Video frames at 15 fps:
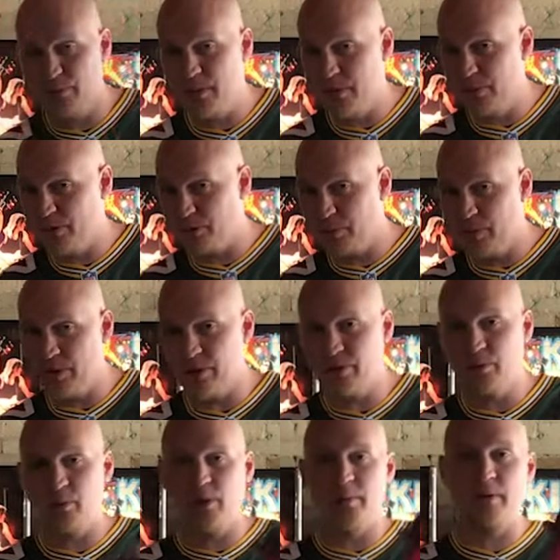from Hidden
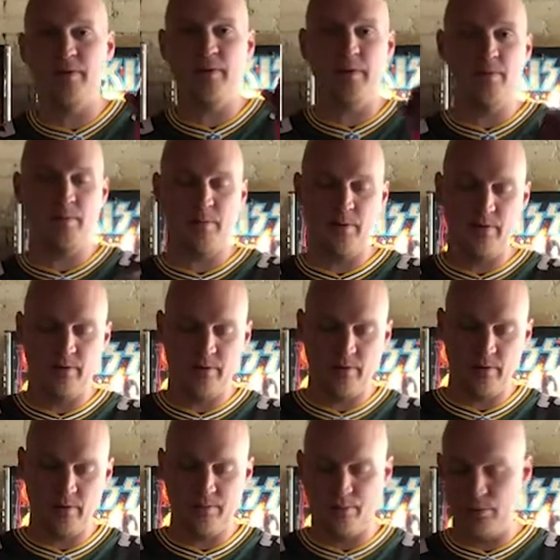Springs, one of my favorite beers
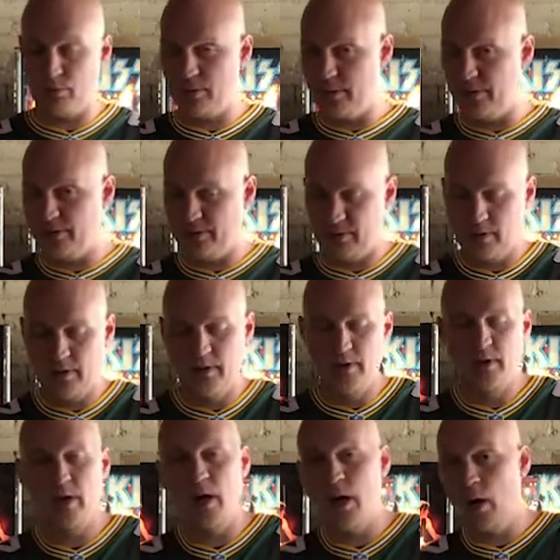or breweries
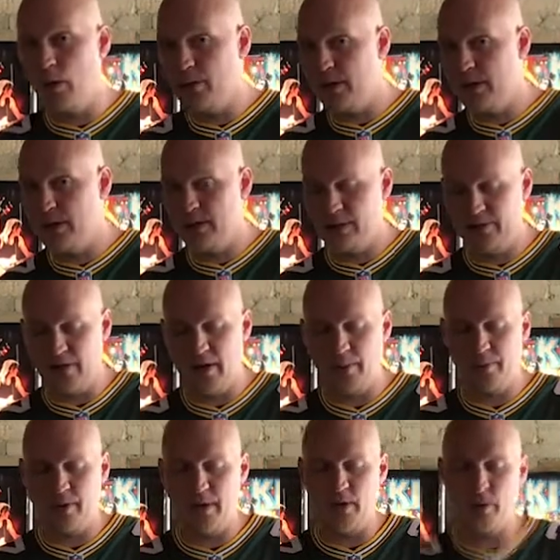out in the
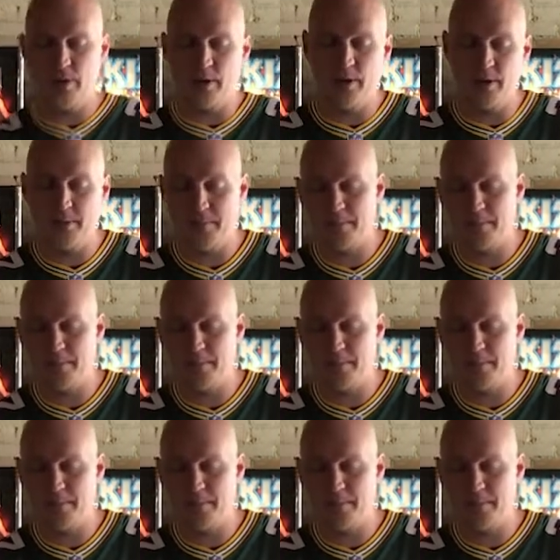Tampa area.